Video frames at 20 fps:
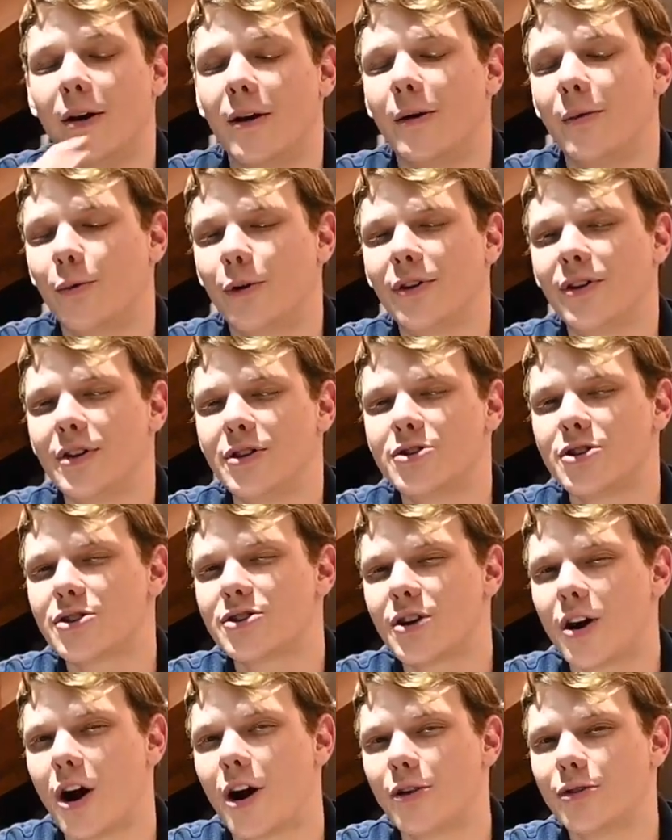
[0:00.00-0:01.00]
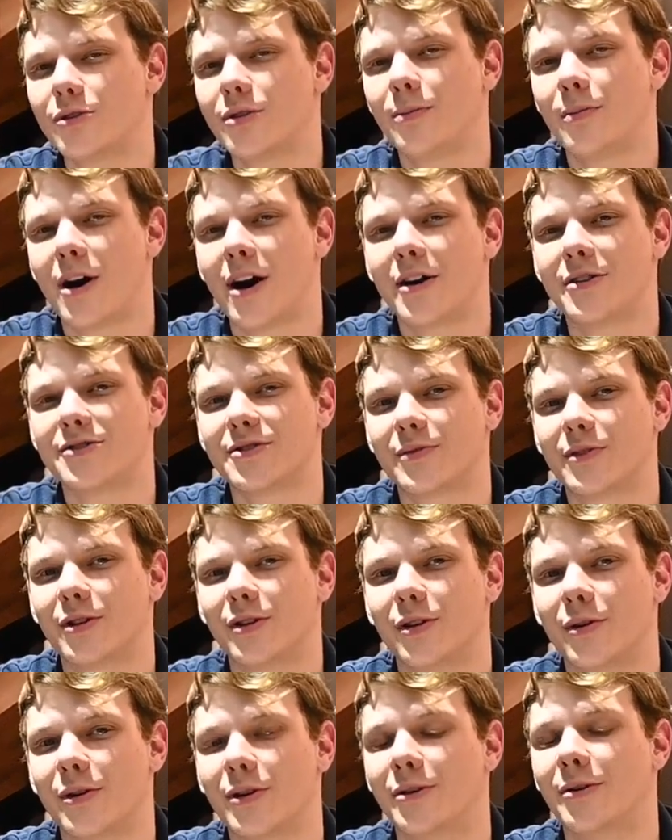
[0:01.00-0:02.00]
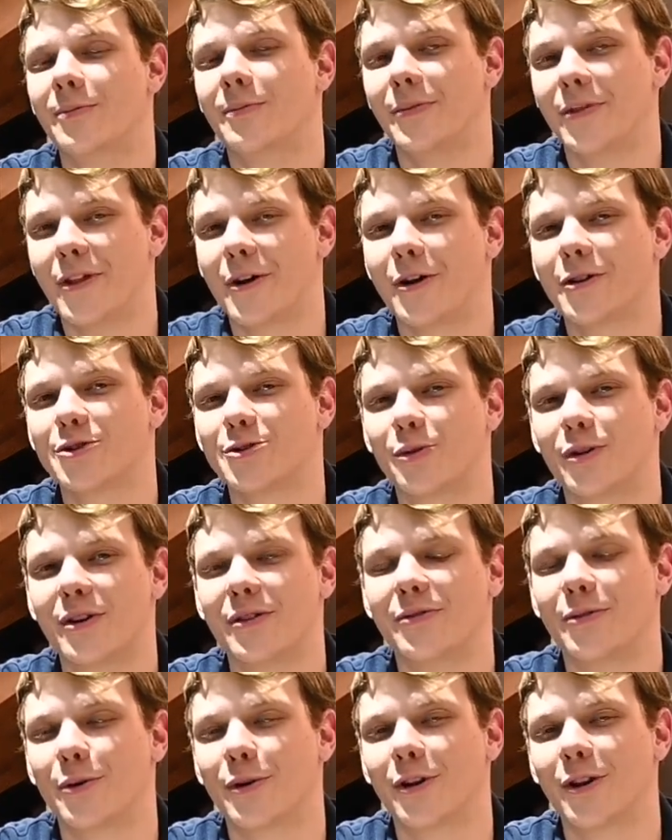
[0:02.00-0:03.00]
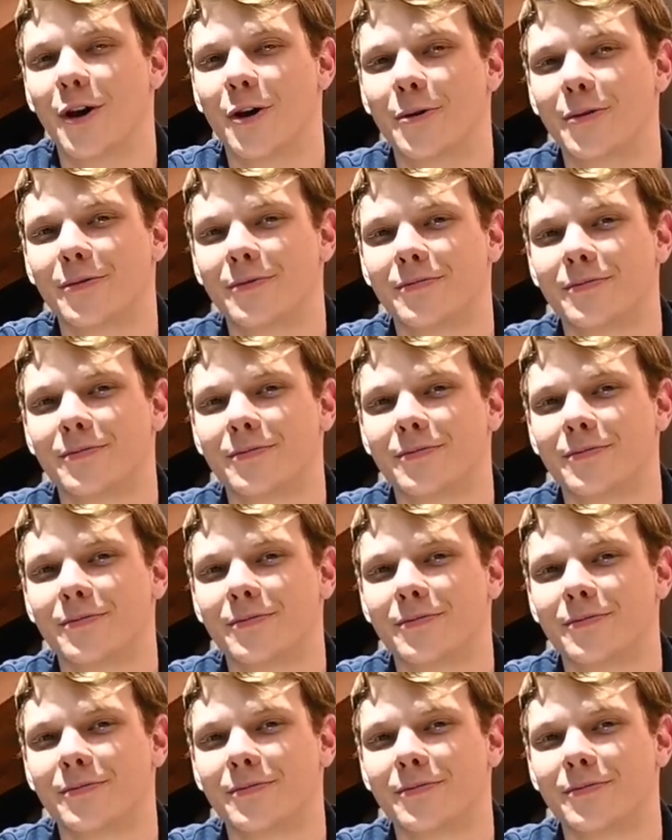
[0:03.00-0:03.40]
Within just 100 miles of Colonial, there are 24 alone.